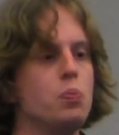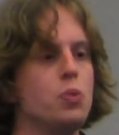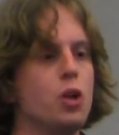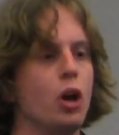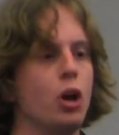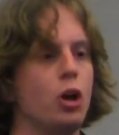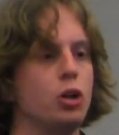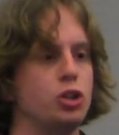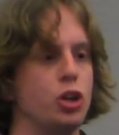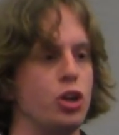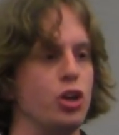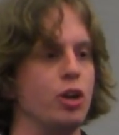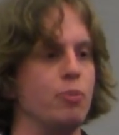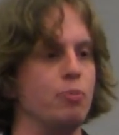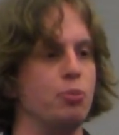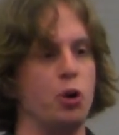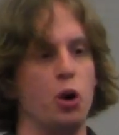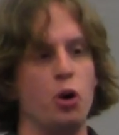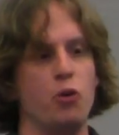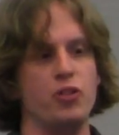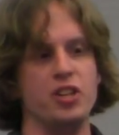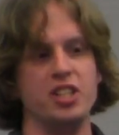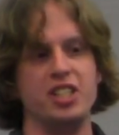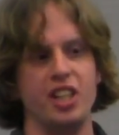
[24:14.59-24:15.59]
So you can
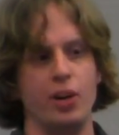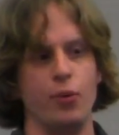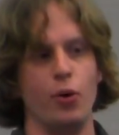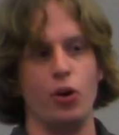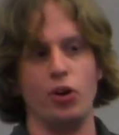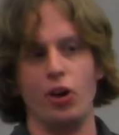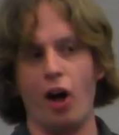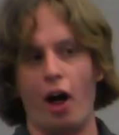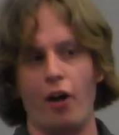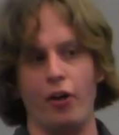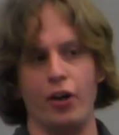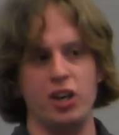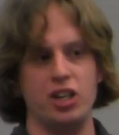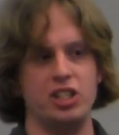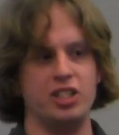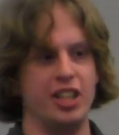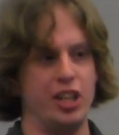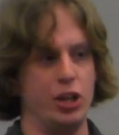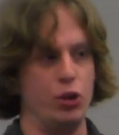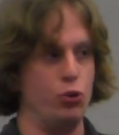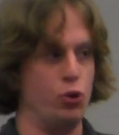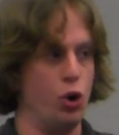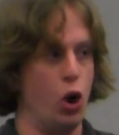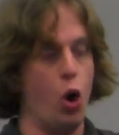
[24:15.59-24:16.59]
prove in zero knowledge that
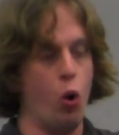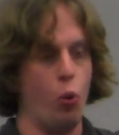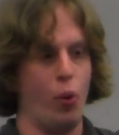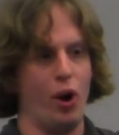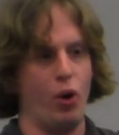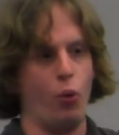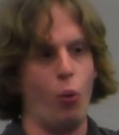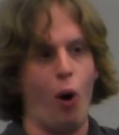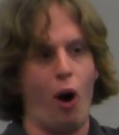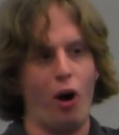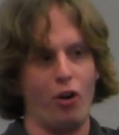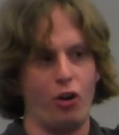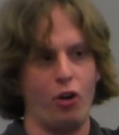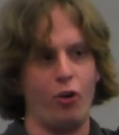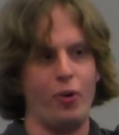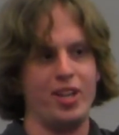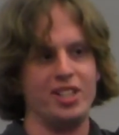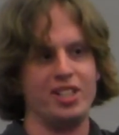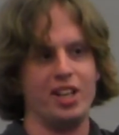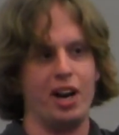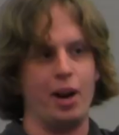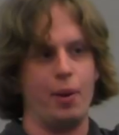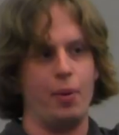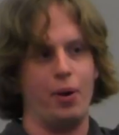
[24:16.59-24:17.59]
you know where Waldo is
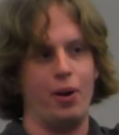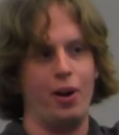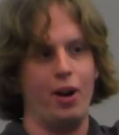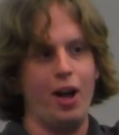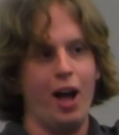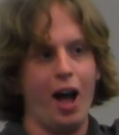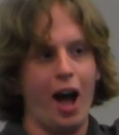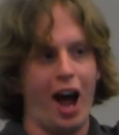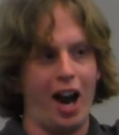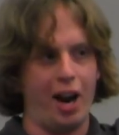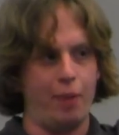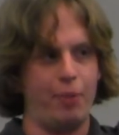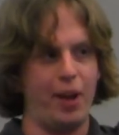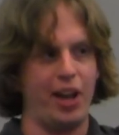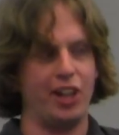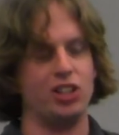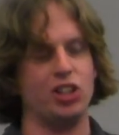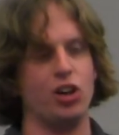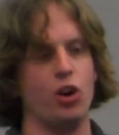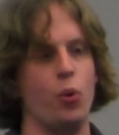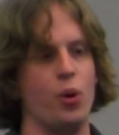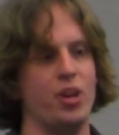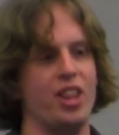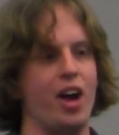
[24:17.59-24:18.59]
on a, on a
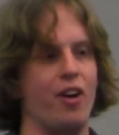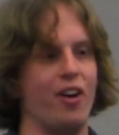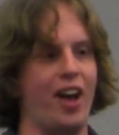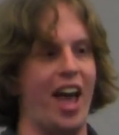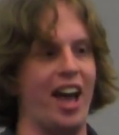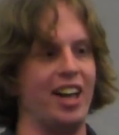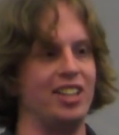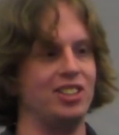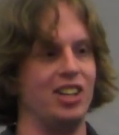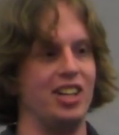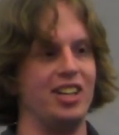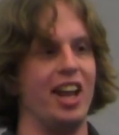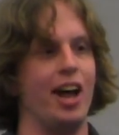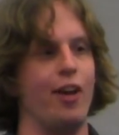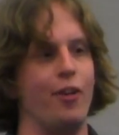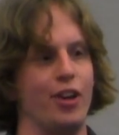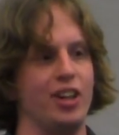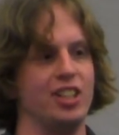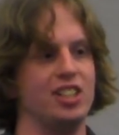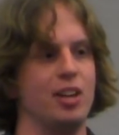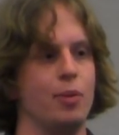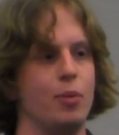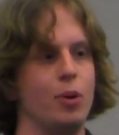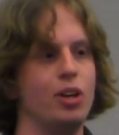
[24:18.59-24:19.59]
picture without actually
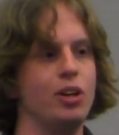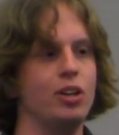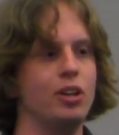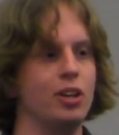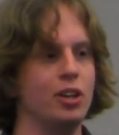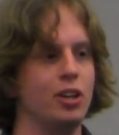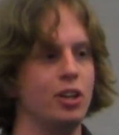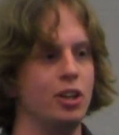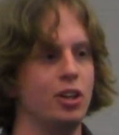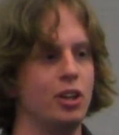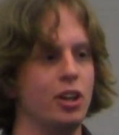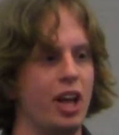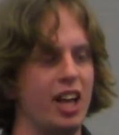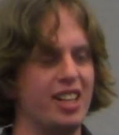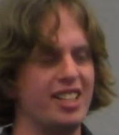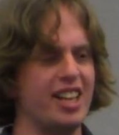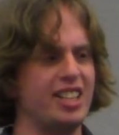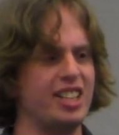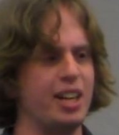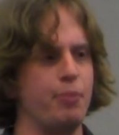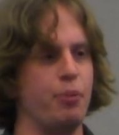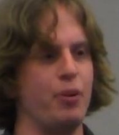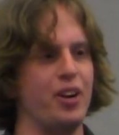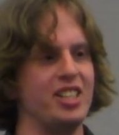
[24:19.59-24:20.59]
telling someone. It's
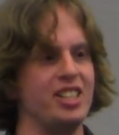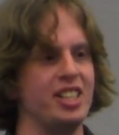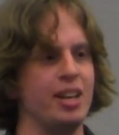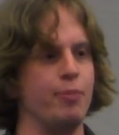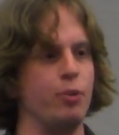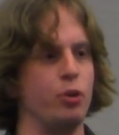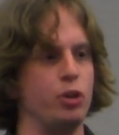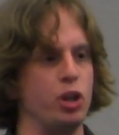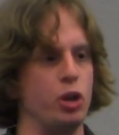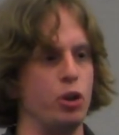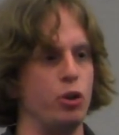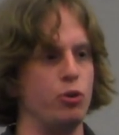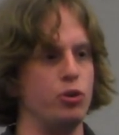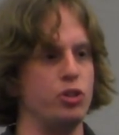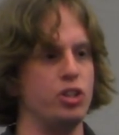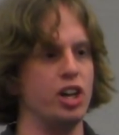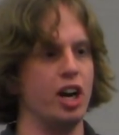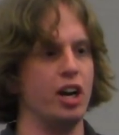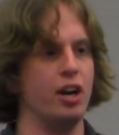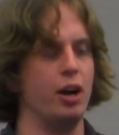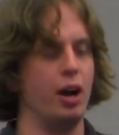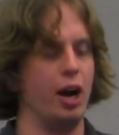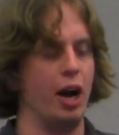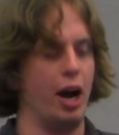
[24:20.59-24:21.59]
actually pretty simple. You
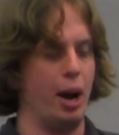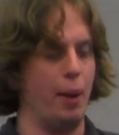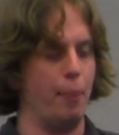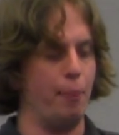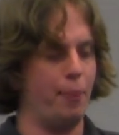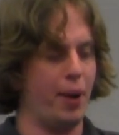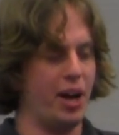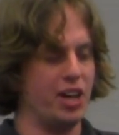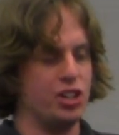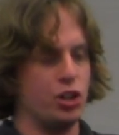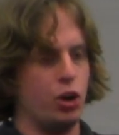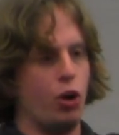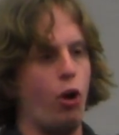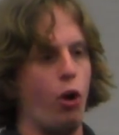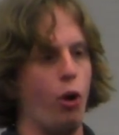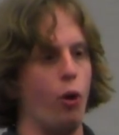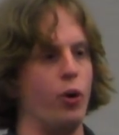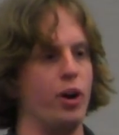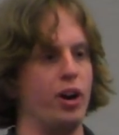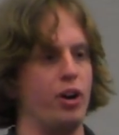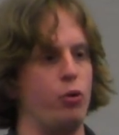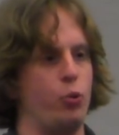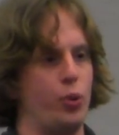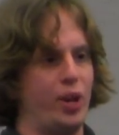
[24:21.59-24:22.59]
uh, punch a hole
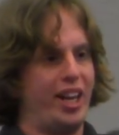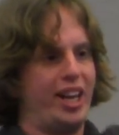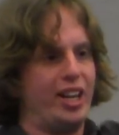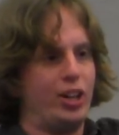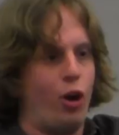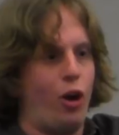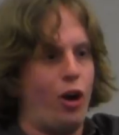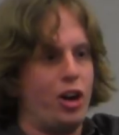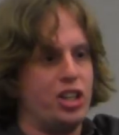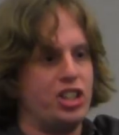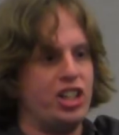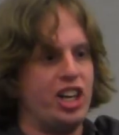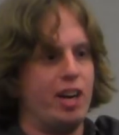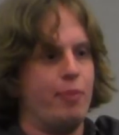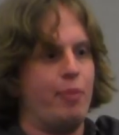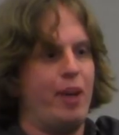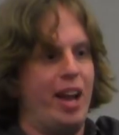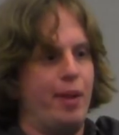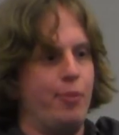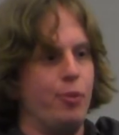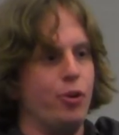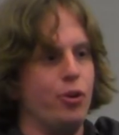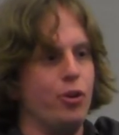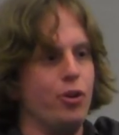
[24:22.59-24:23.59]
in a really large sheet of
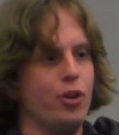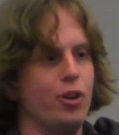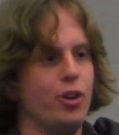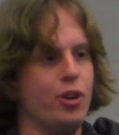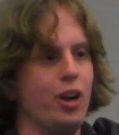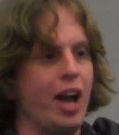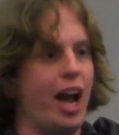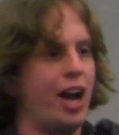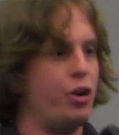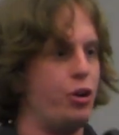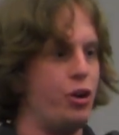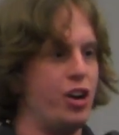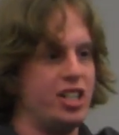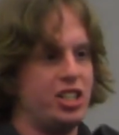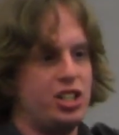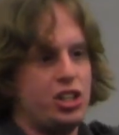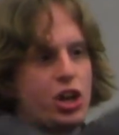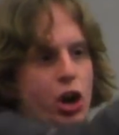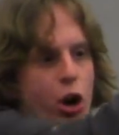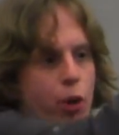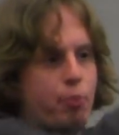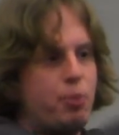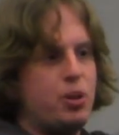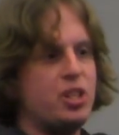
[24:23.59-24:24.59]
paper, and you just you
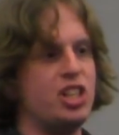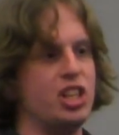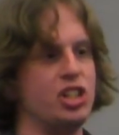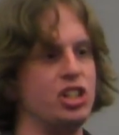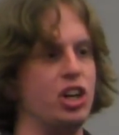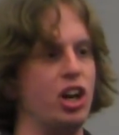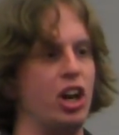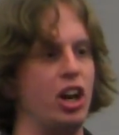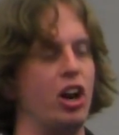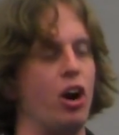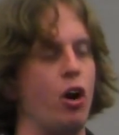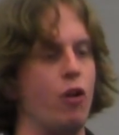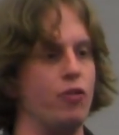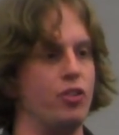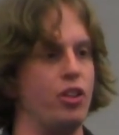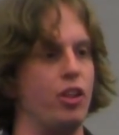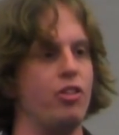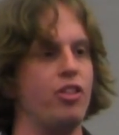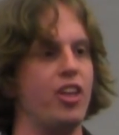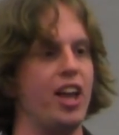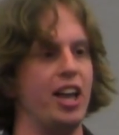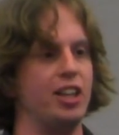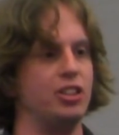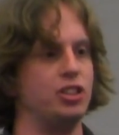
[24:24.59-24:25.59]
know position it over the
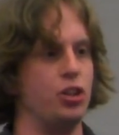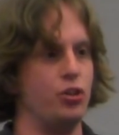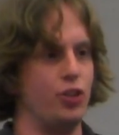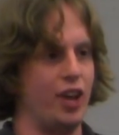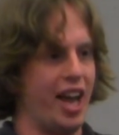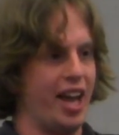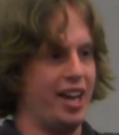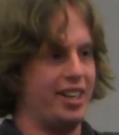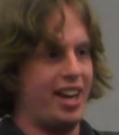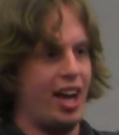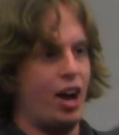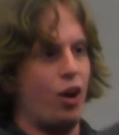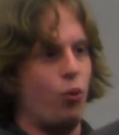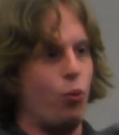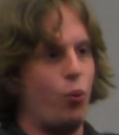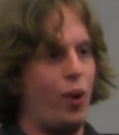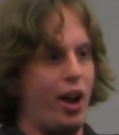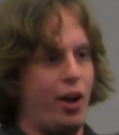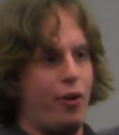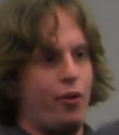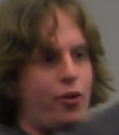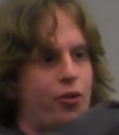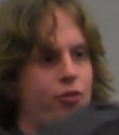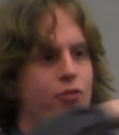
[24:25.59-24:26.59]
thing so you can't tell
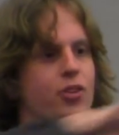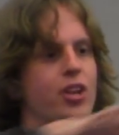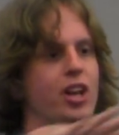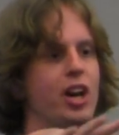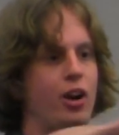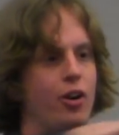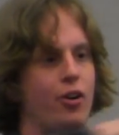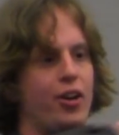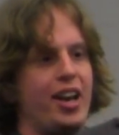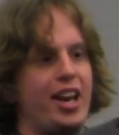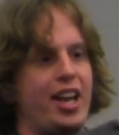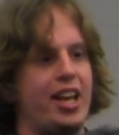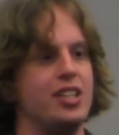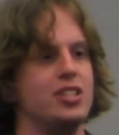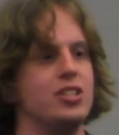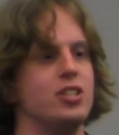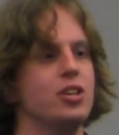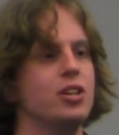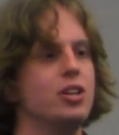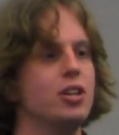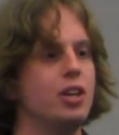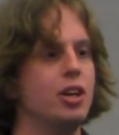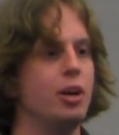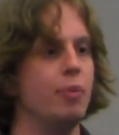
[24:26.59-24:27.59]
where you know it is,
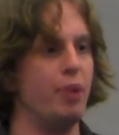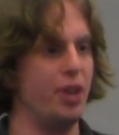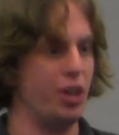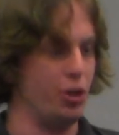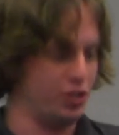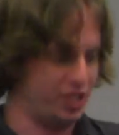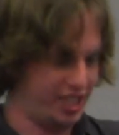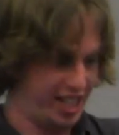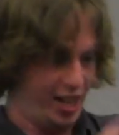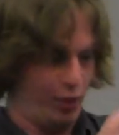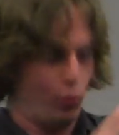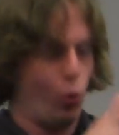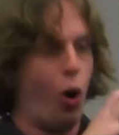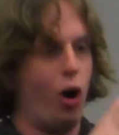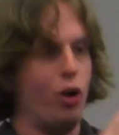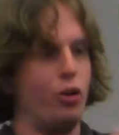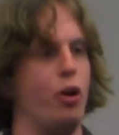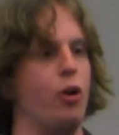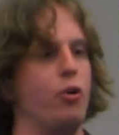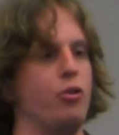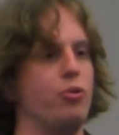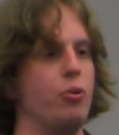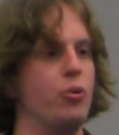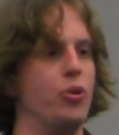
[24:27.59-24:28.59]
but you see
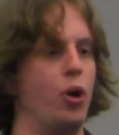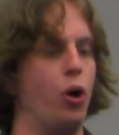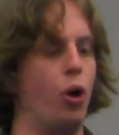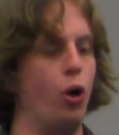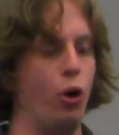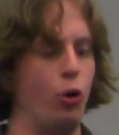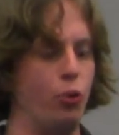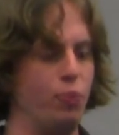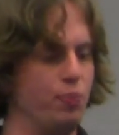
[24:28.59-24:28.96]
Waldo through the hole.